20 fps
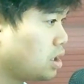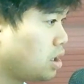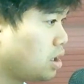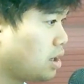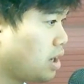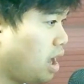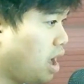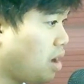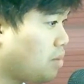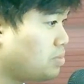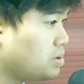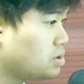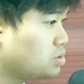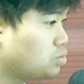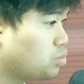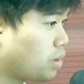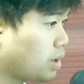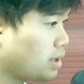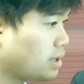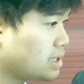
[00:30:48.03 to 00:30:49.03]
have been
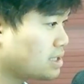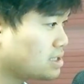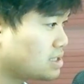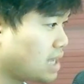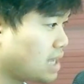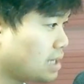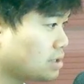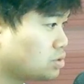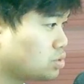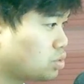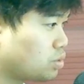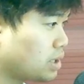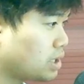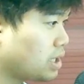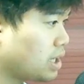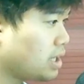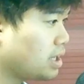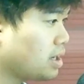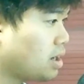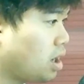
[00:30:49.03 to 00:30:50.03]
greatly
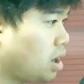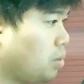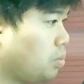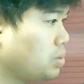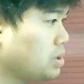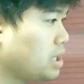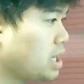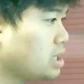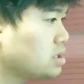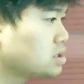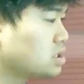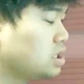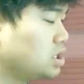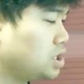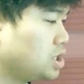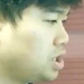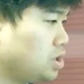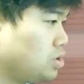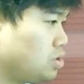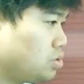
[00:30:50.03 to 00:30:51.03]
exaggerated, and the company has
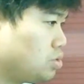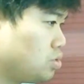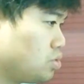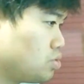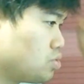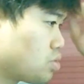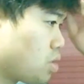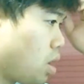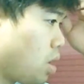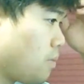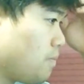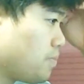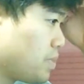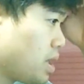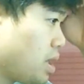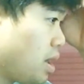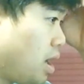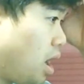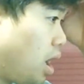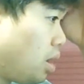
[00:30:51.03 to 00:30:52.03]
continued to grow,
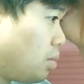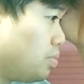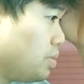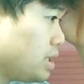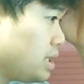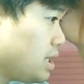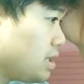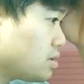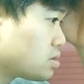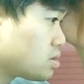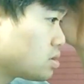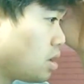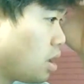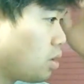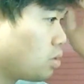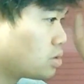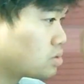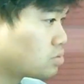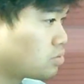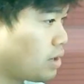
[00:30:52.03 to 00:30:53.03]
albeit at a
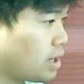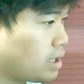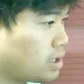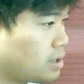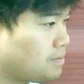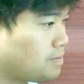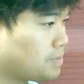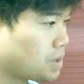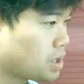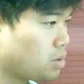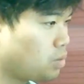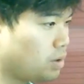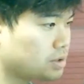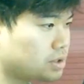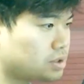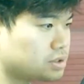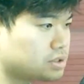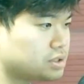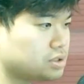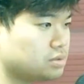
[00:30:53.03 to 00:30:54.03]
slower rate. While
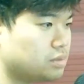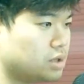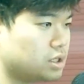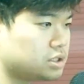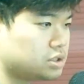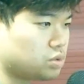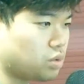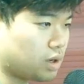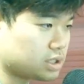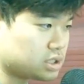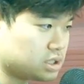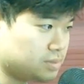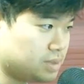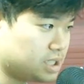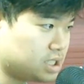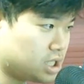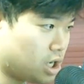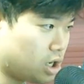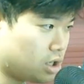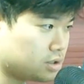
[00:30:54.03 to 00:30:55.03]
there's still much work to
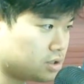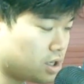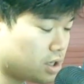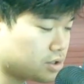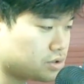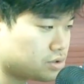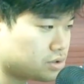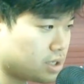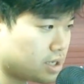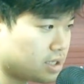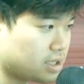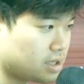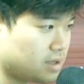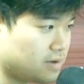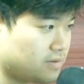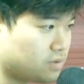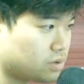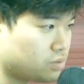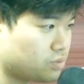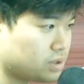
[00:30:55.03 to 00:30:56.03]
be done, DocuSign
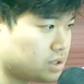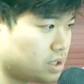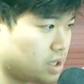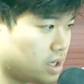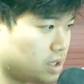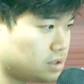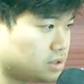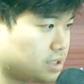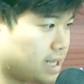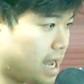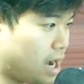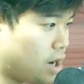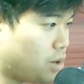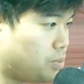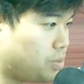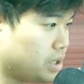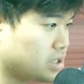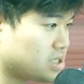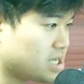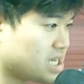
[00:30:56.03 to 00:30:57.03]
delivered results that
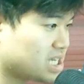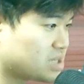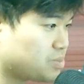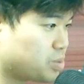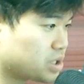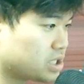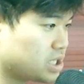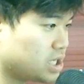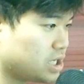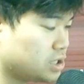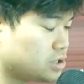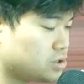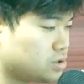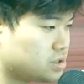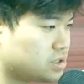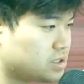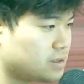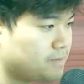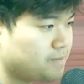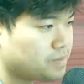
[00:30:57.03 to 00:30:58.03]
outpaced
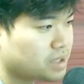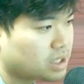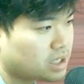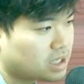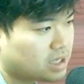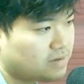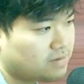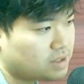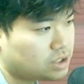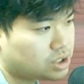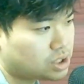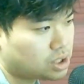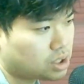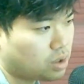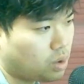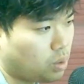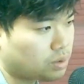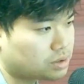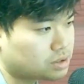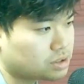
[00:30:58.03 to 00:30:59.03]
expectations, giving
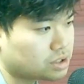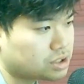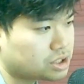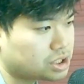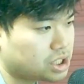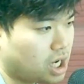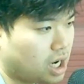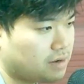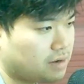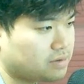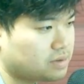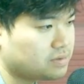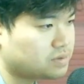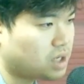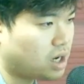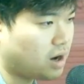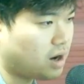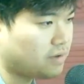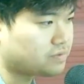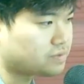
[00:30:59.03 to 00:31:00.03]
shareholders a shot of
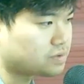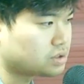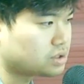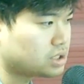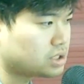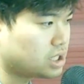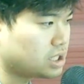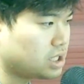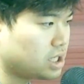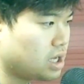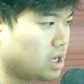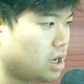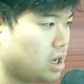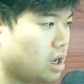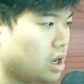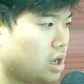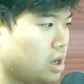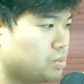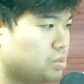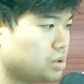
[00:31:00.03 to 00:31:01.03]
confidence that the
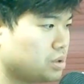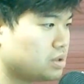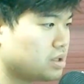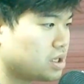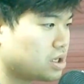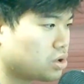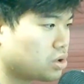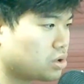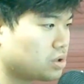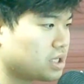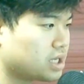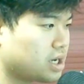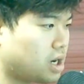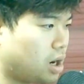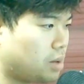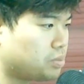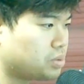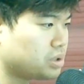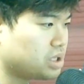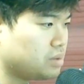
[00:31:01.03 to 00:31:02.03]
beleaguered the
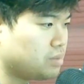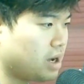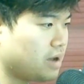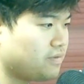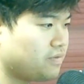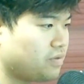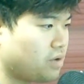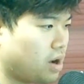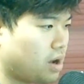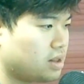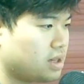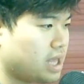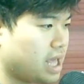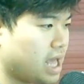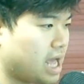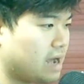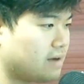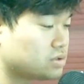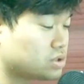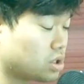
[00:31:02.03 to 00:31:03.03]
company might finally
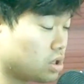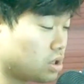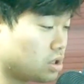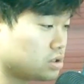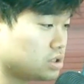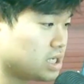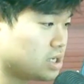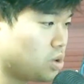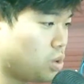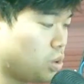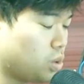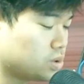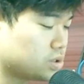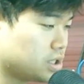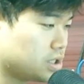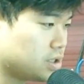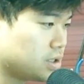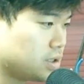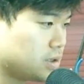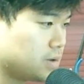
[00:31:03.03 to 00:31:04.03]
have turned the corner.